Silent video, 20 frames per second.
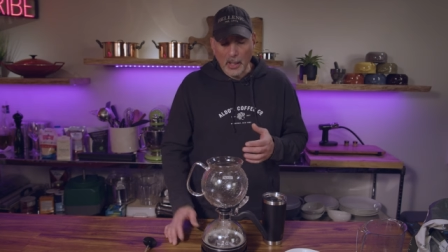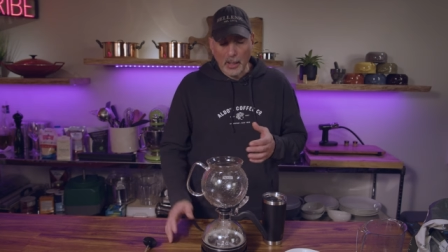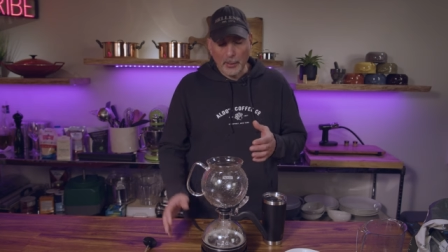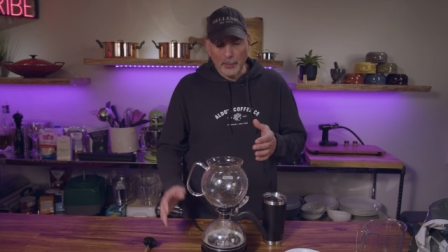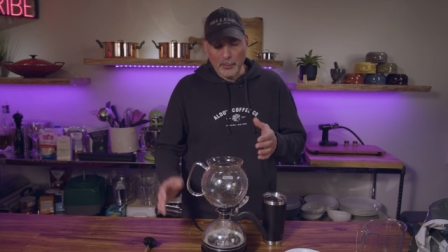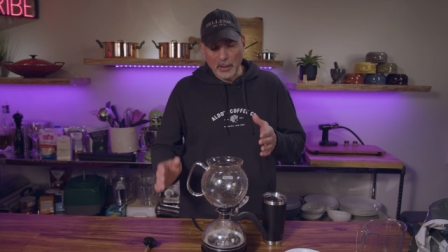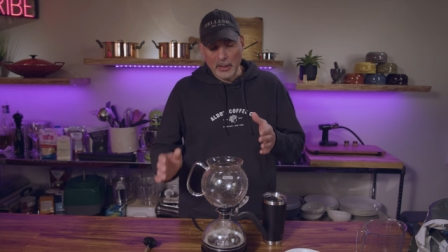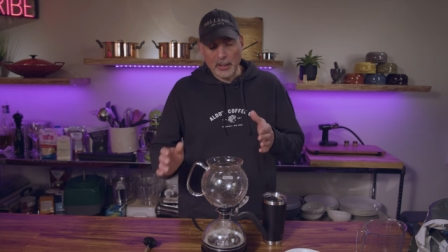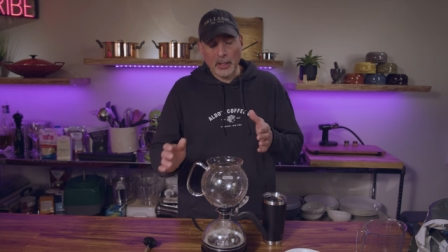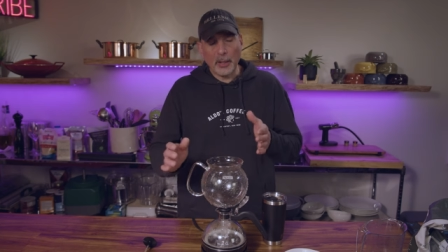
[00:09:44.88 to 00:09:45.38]

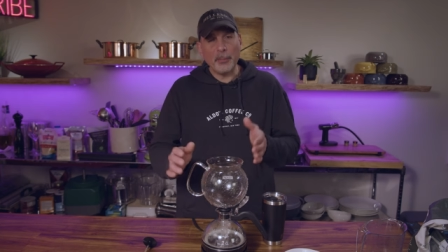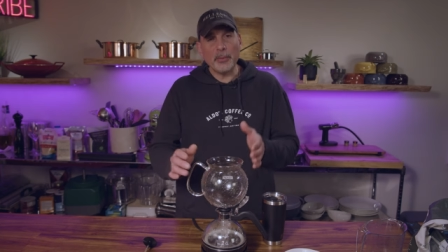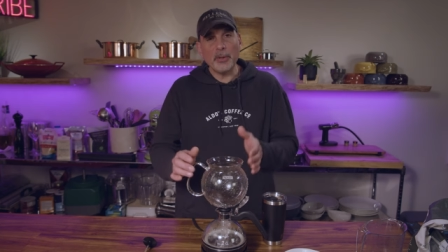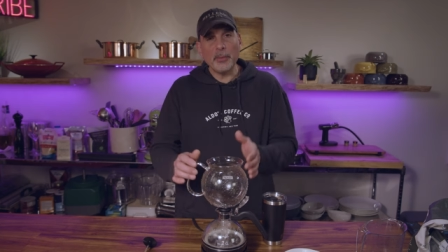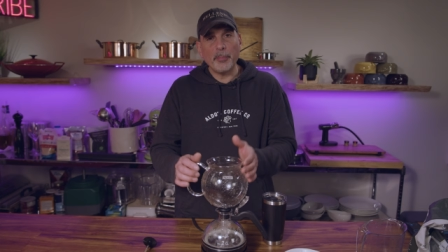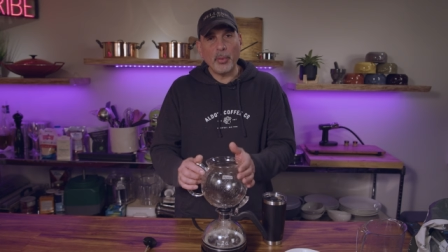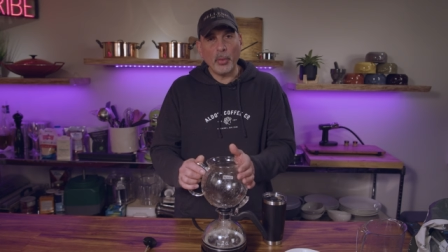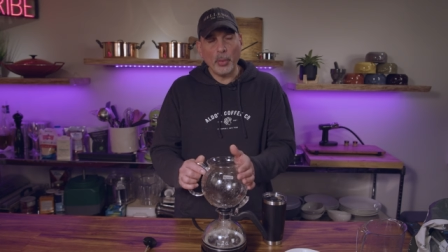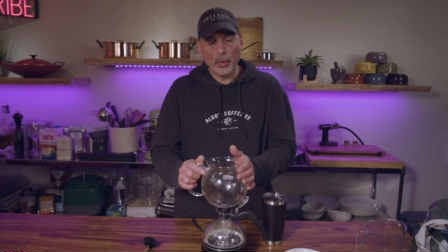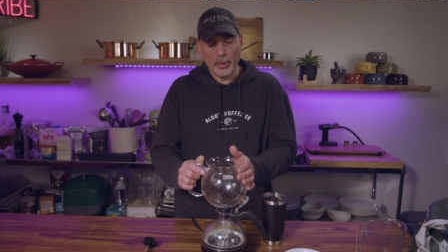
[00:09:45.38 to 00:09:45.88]
A
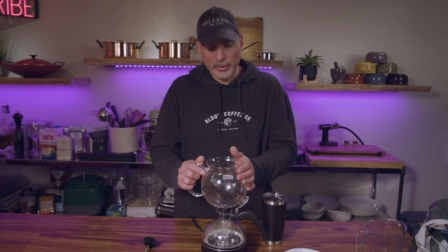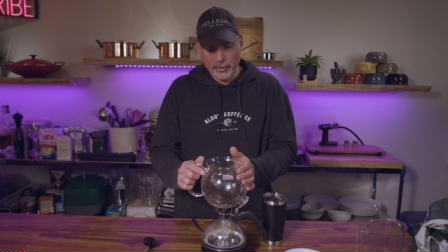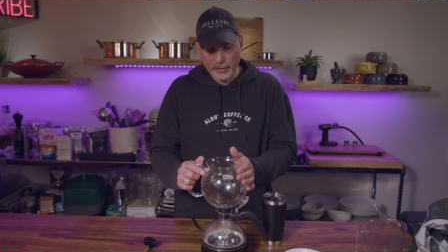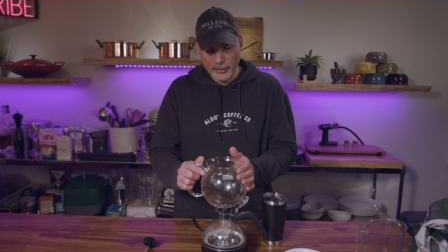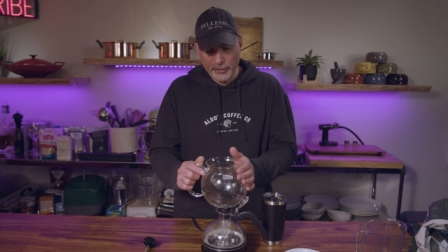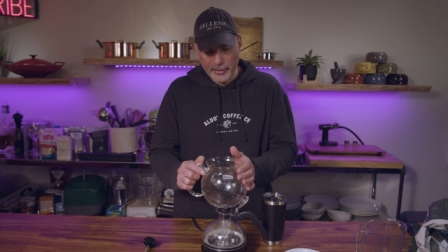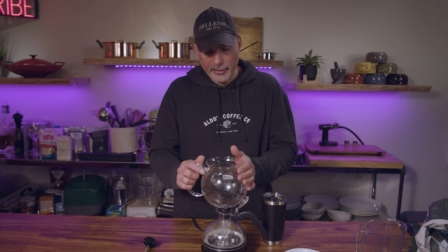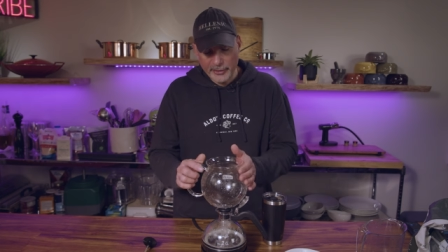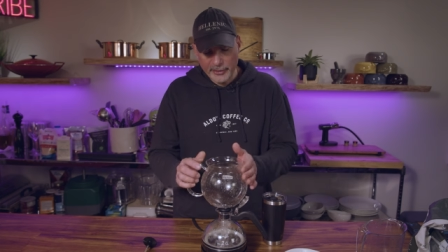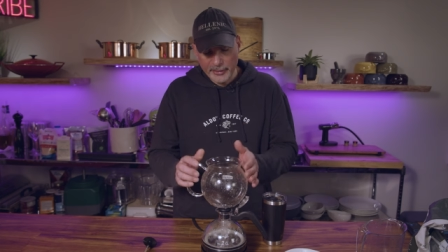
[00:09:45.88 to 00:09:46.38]
couple of
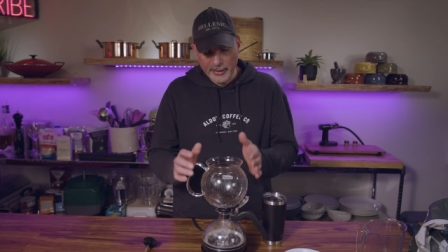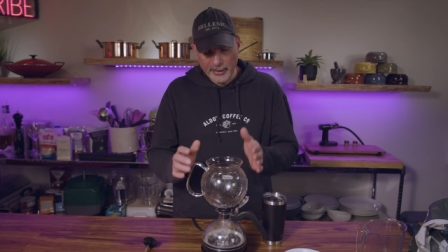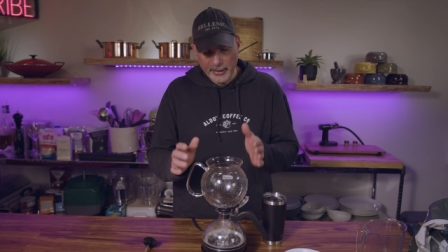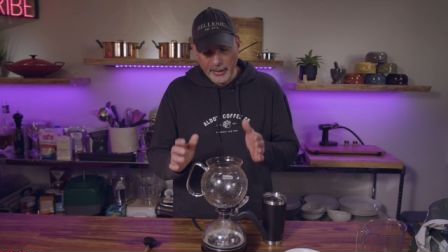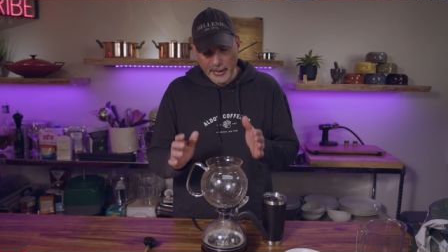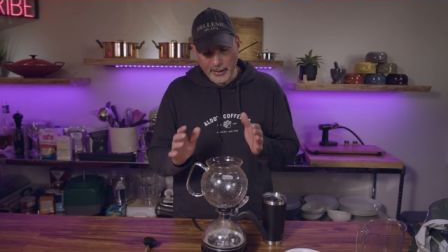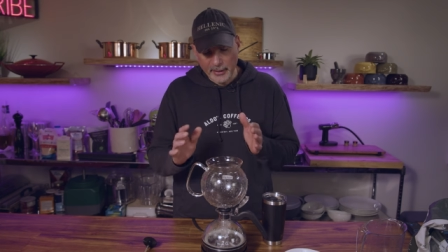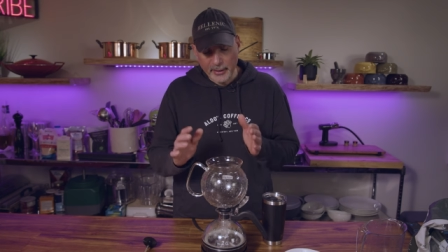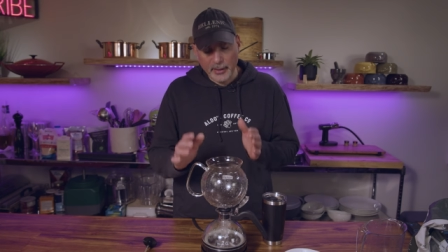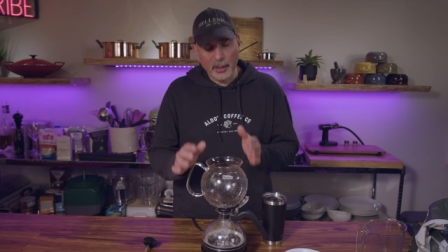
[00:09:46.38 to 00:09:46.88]
pointers. This
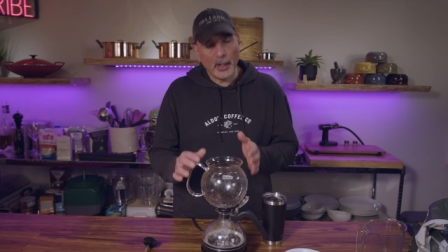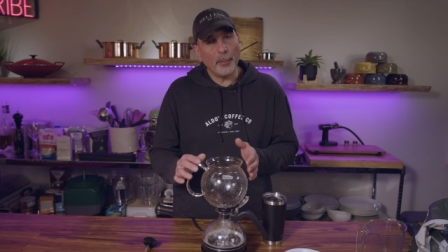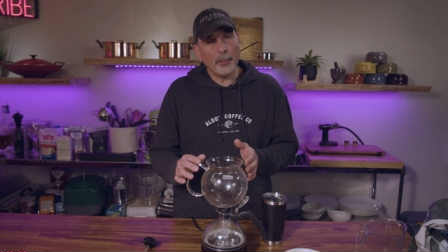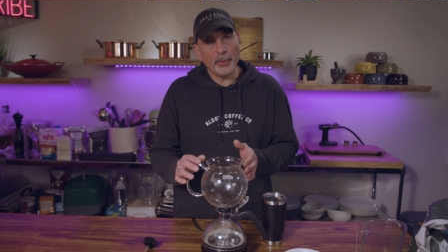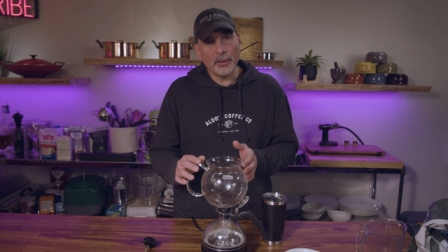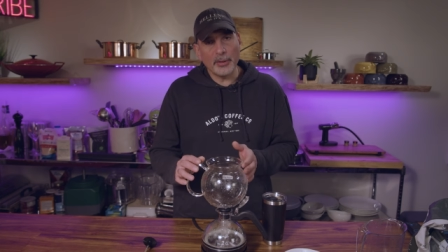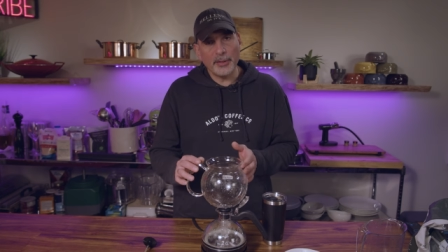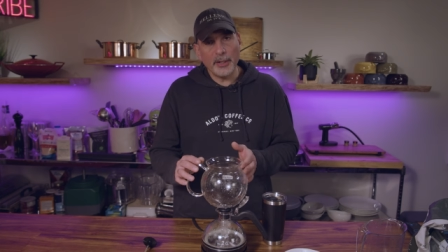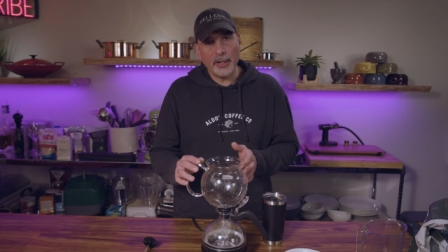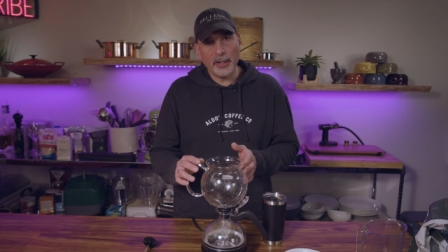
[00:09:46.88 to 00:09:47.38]
thing got a
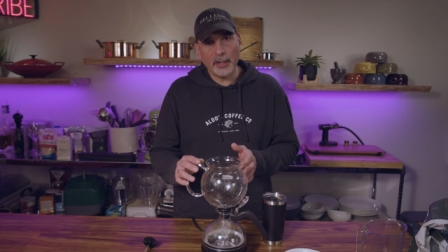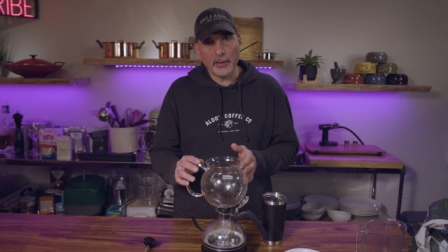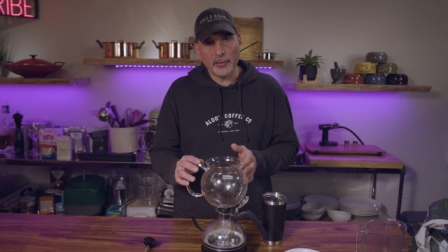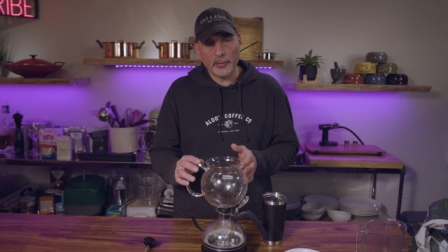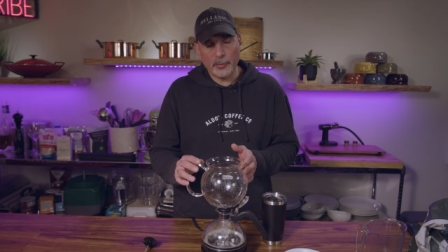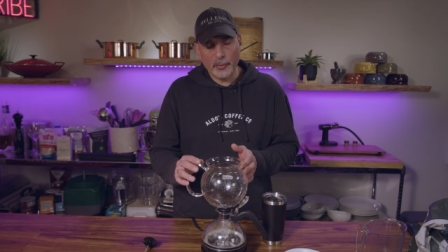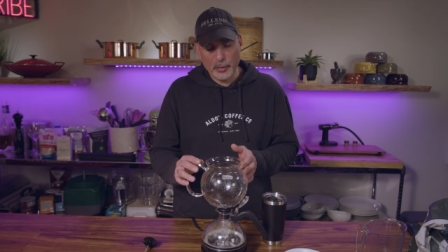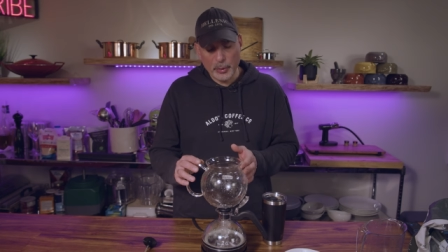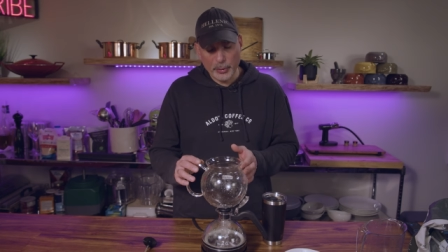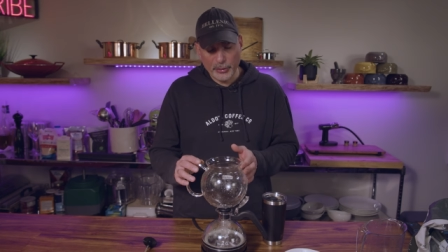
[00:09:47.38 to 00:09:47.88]
couple of
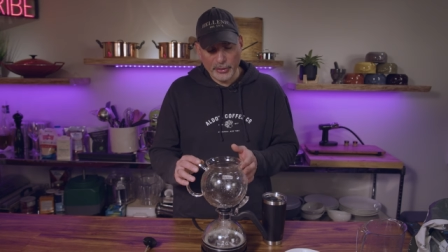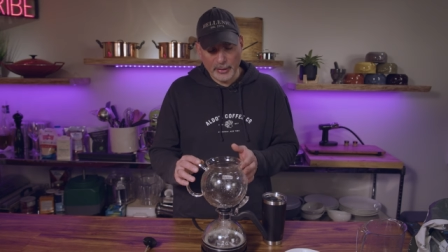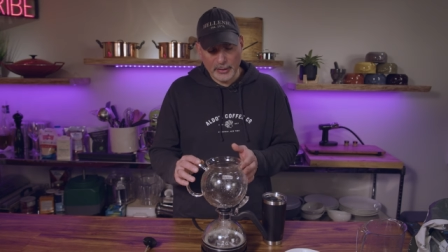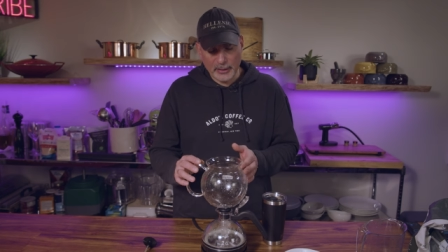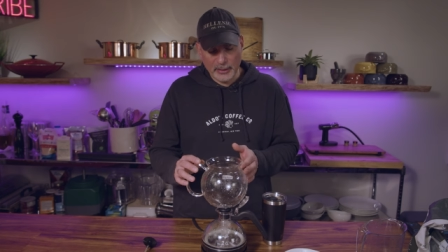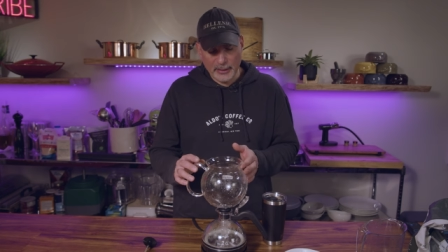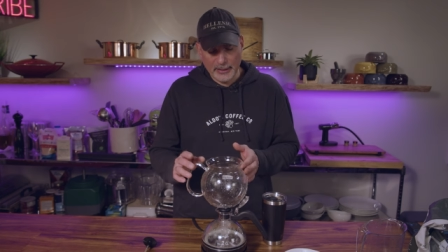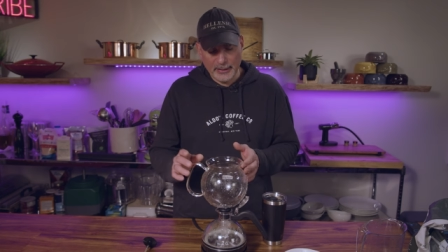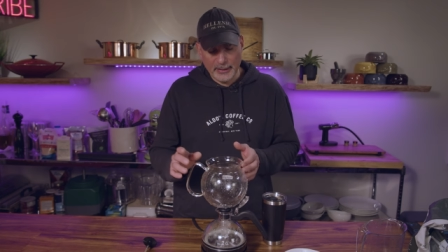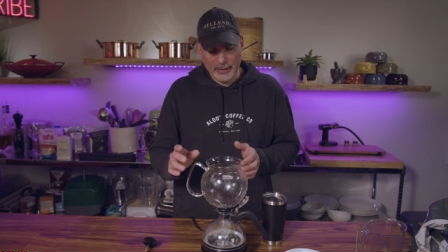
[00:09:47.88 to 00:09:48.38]
negative reviews
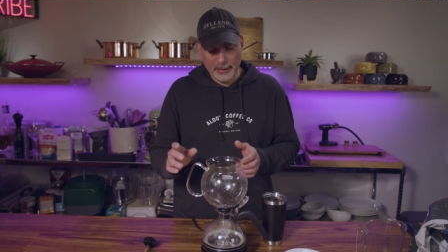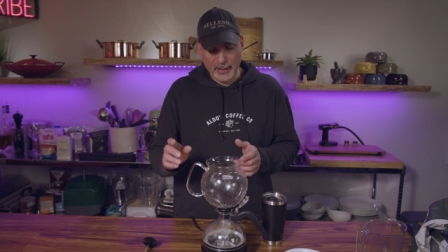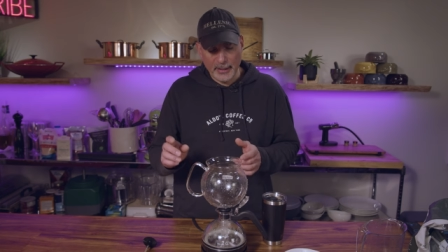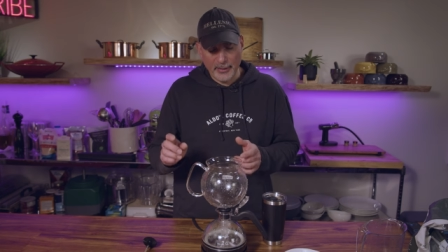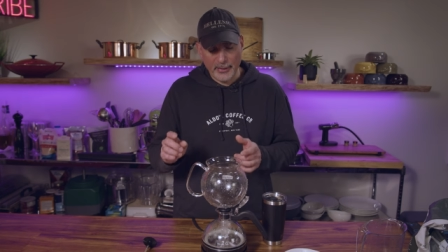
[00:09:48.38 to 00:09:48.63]
online,